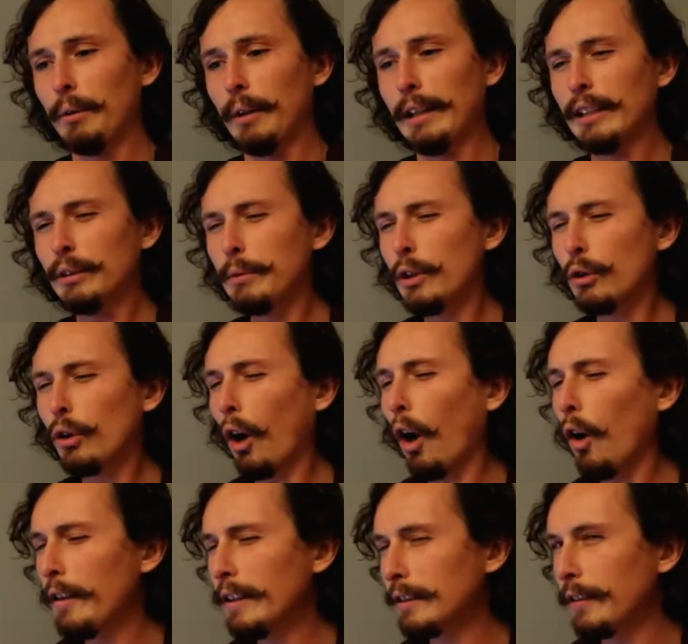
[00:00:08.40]
guess we could call
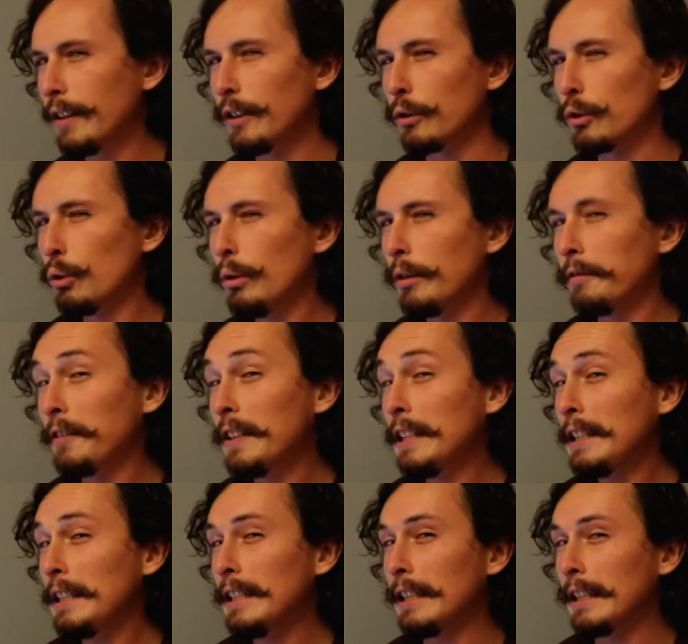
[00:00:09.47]
this video to
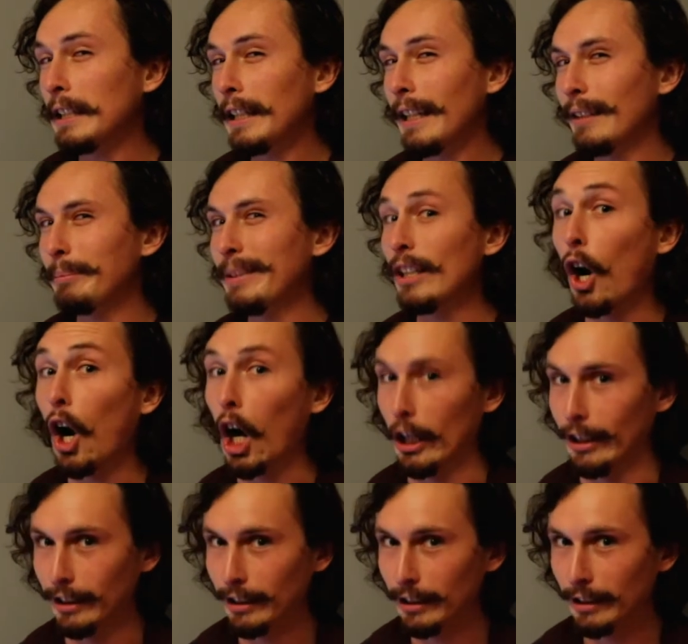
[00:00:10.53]
Affinity and
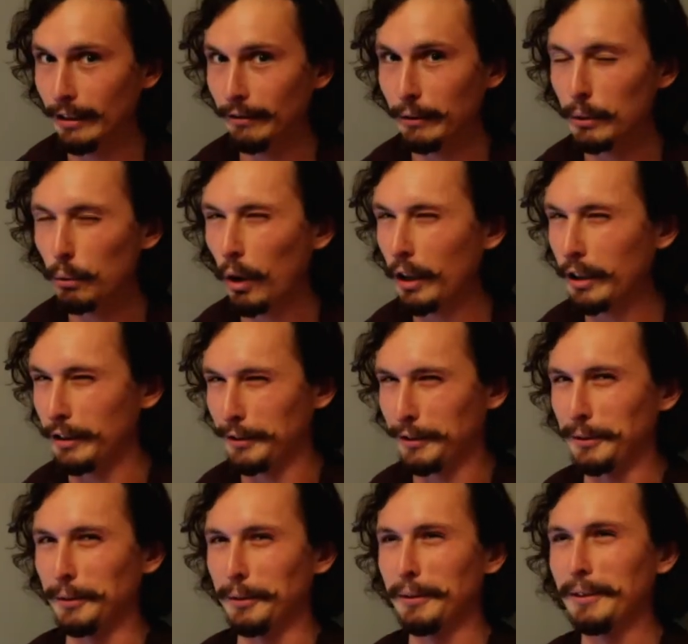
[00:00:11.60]
Beyond if we wanted
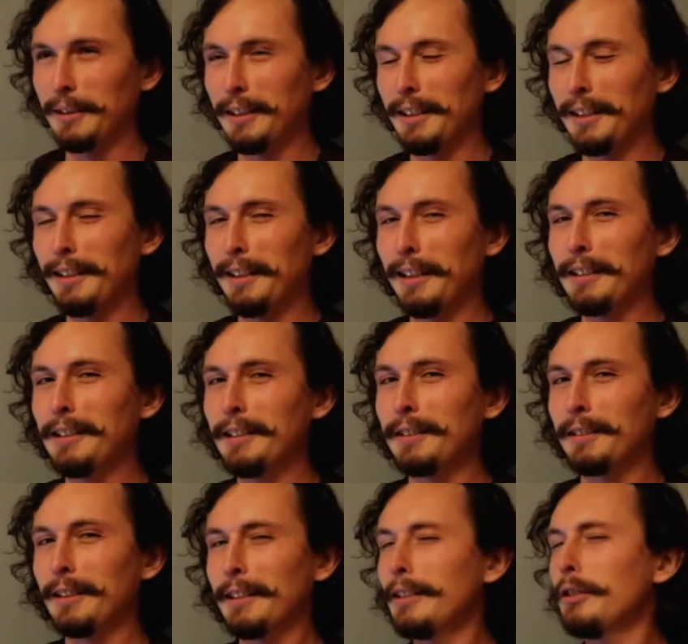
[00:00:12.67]
to.
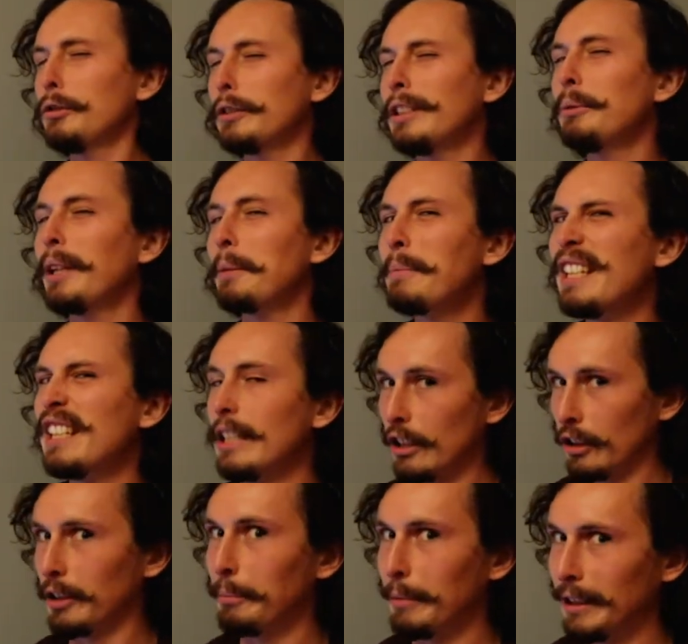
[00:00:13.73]
I think you'll see what I mean here
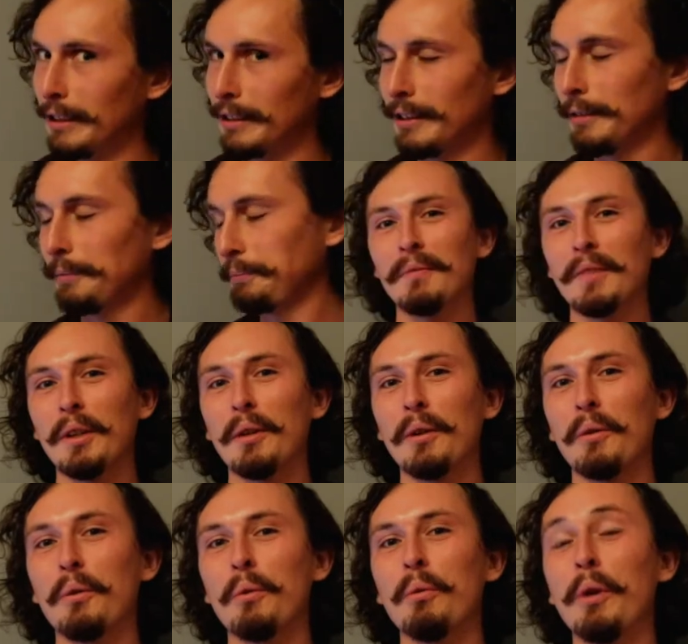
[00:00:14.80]
in a minute.
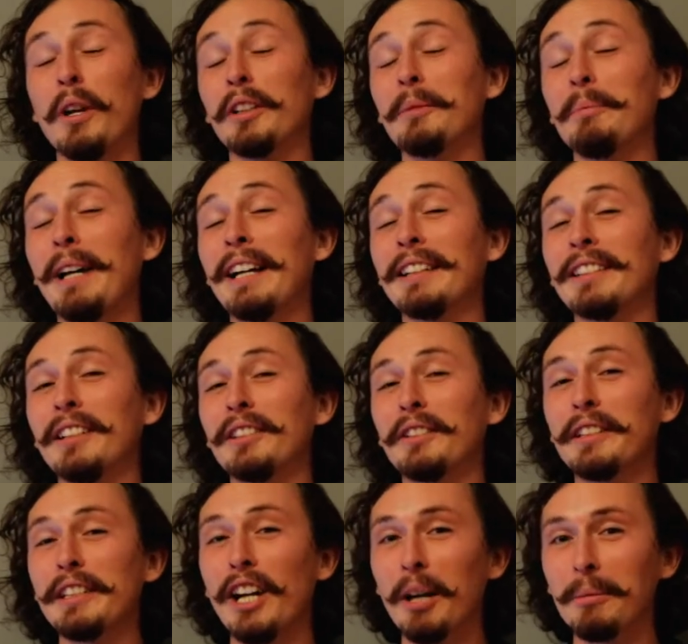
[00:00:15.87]
Welcome back to Under
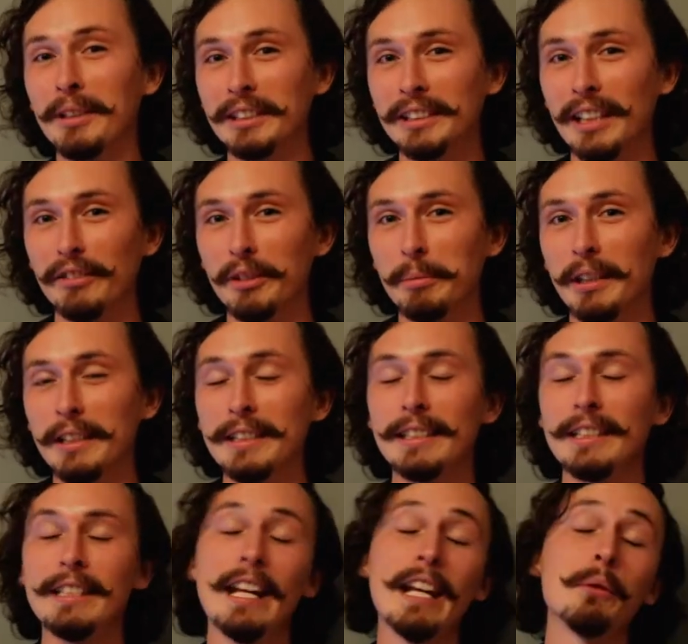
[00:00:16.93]
the Obelisk, everybody.
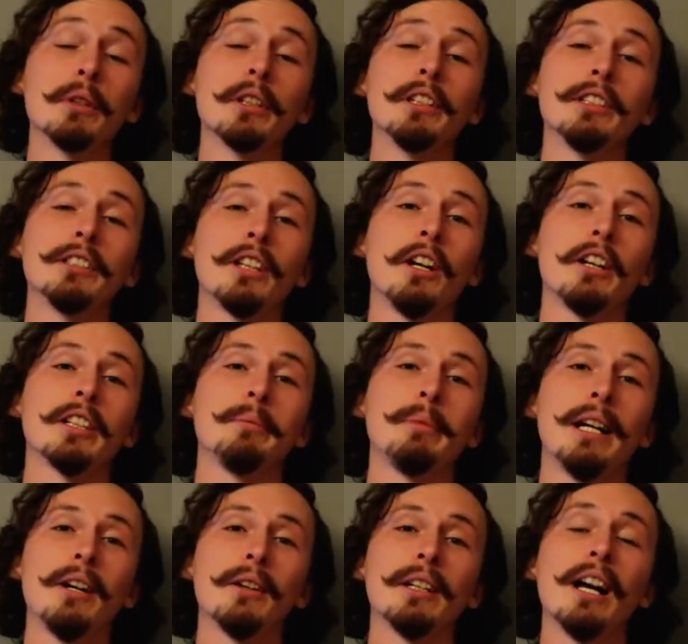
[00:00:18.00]
Today we're going to talk
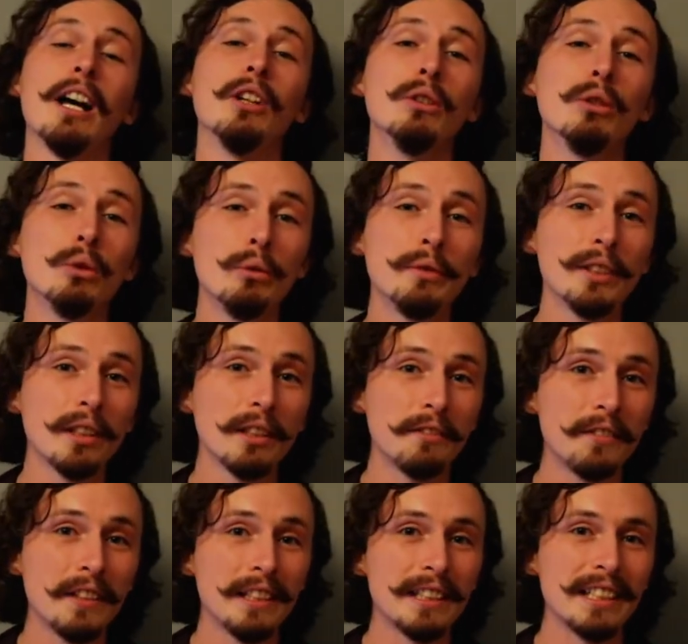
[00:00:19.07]
about Illuvial
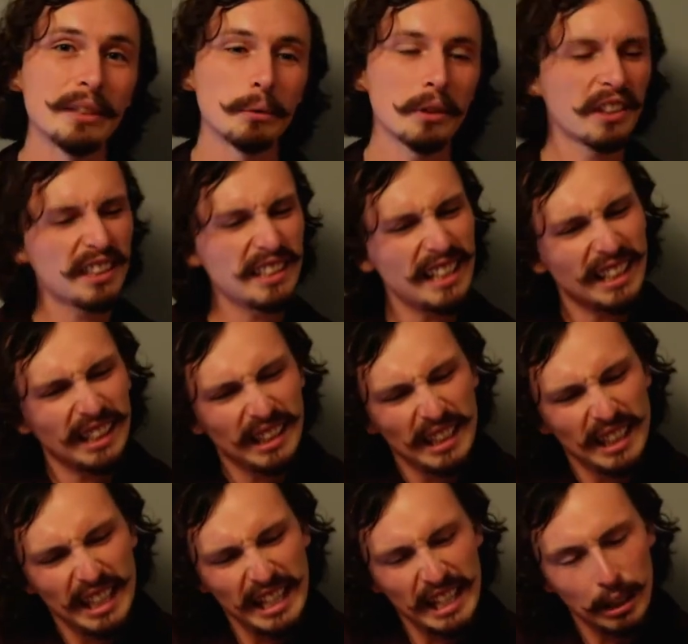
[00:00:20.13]
affinities. We're going to take a
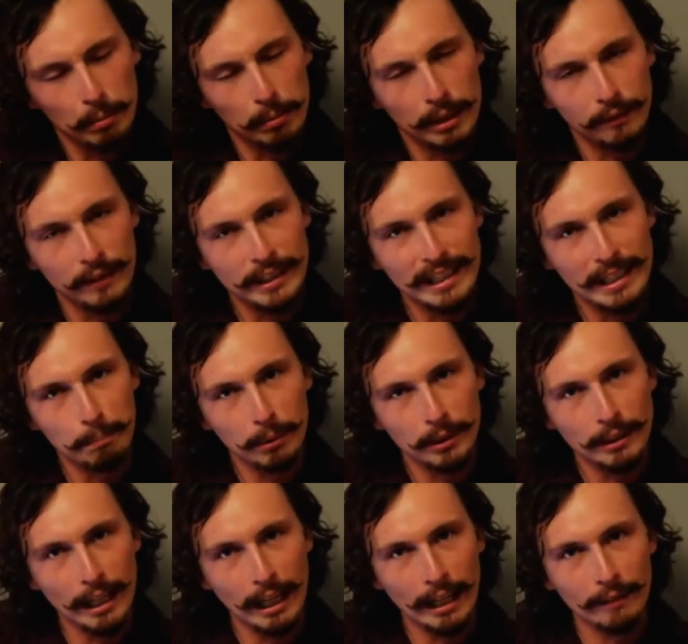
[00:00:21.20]
little bit of a deeper
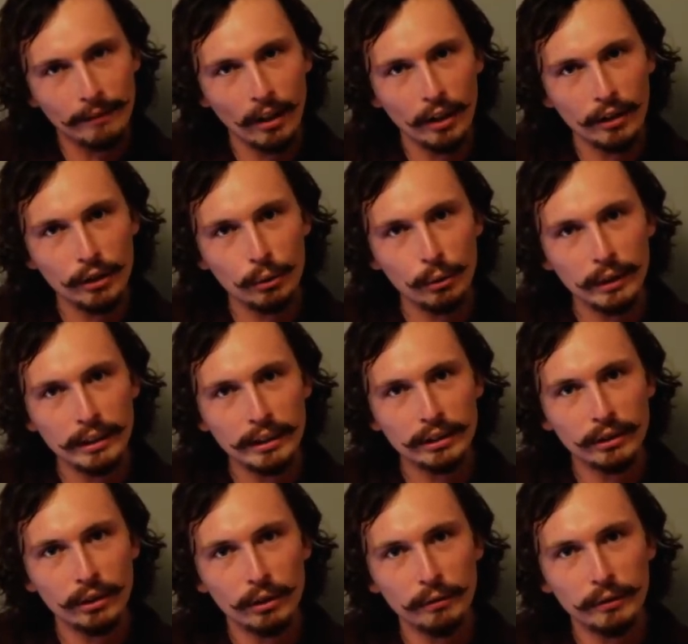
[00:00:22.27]
dive onto it,
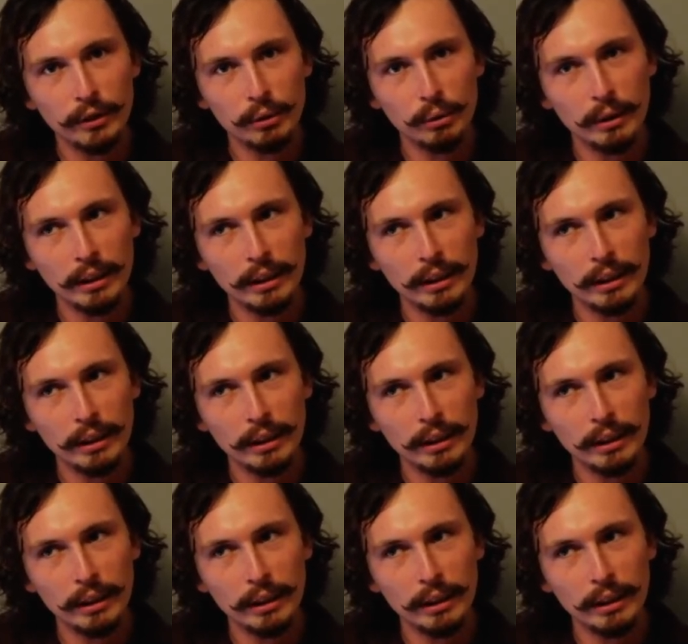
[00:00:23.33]
so if you